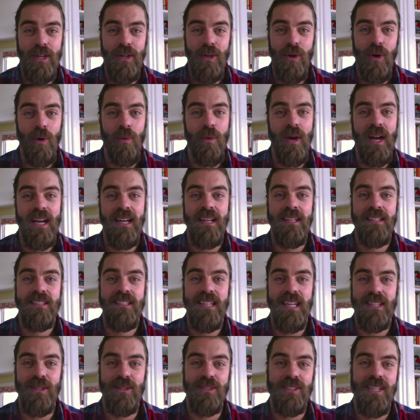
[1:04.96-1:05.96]
Norway.
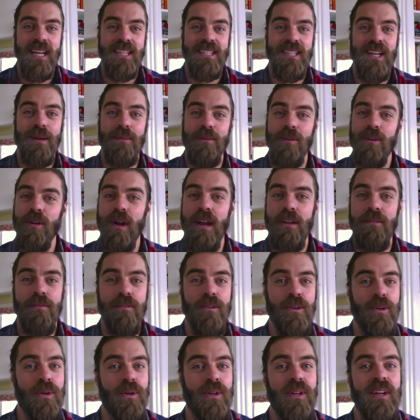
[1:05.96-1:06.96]
Check those guys out. Great
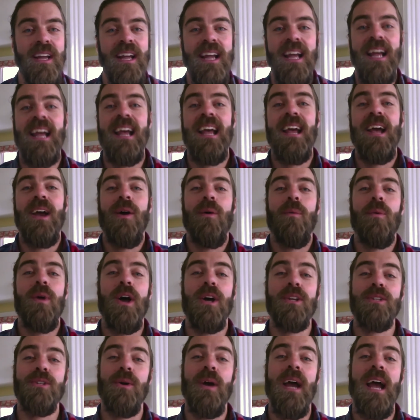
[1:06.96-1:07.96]
food. We
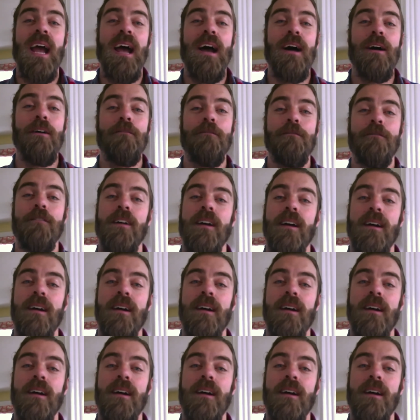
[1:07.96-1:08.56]
also have